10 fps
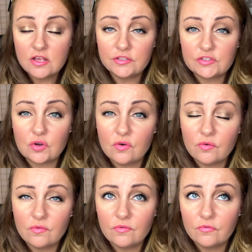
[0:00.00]

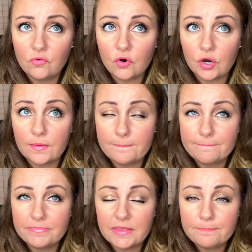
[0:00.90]
So for
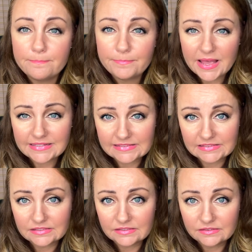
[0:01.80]
the
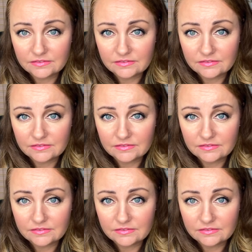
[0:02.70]
best